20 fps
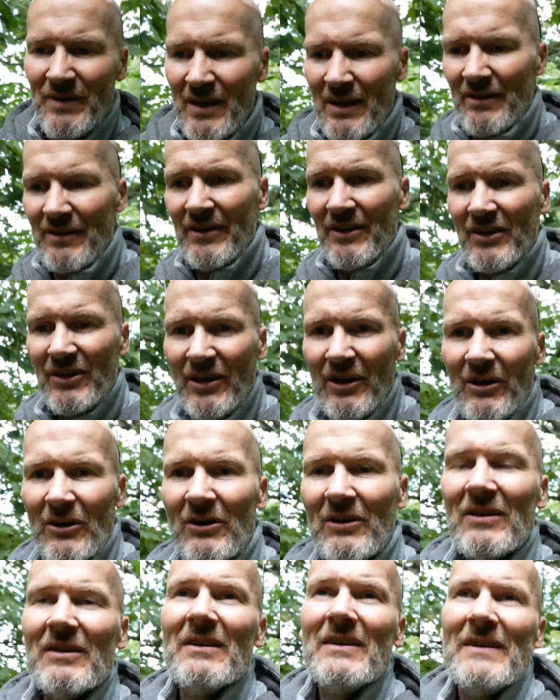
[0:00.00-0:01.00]
the car.
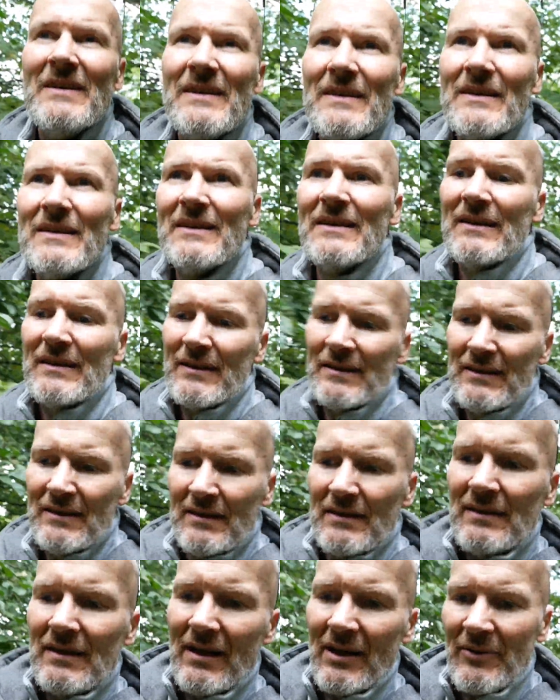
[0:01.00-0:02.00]

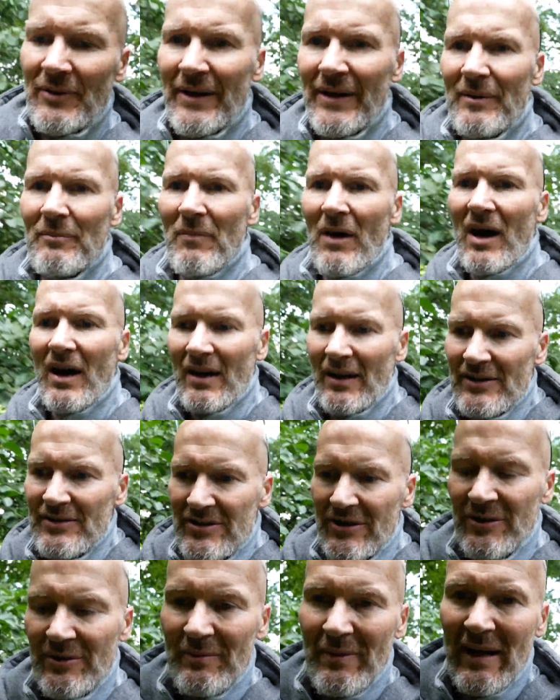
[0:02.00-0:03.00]
I reckon a mile or
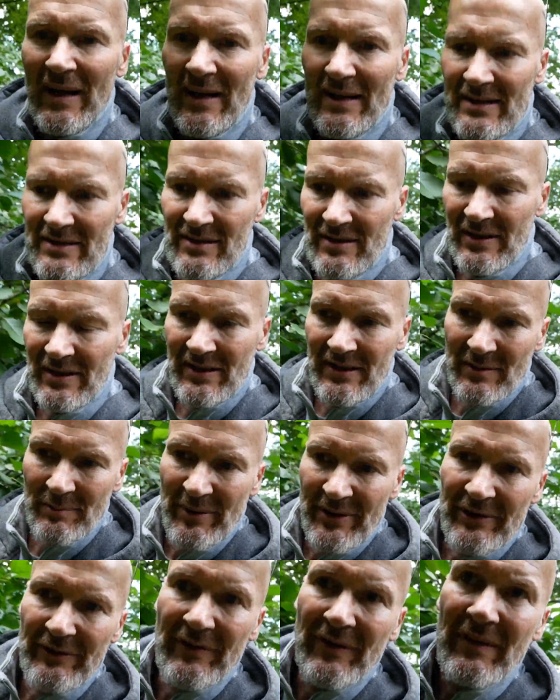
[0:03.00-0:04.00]
2 max. A
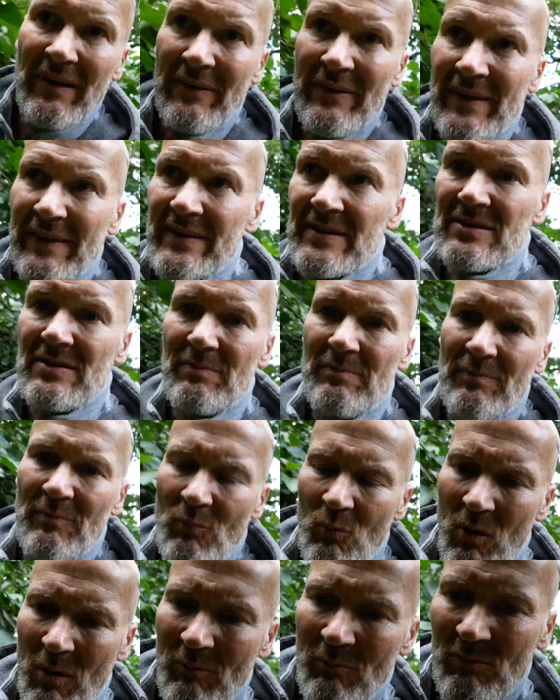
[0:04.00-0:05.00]
bit of a, I think there's
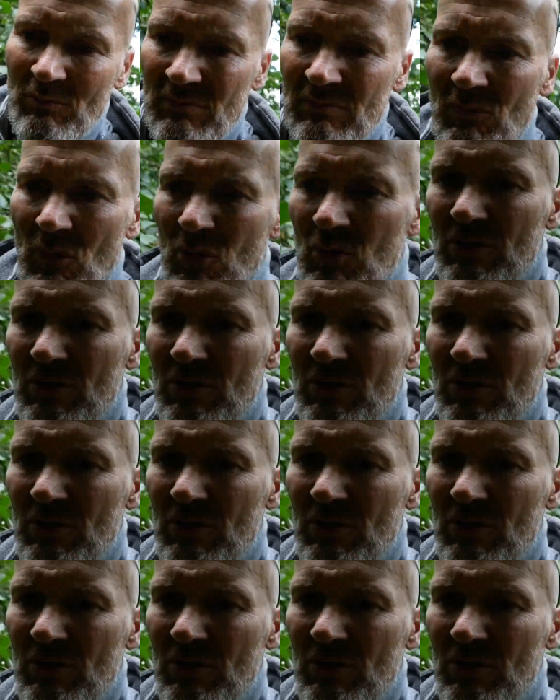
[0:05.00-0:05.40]
one more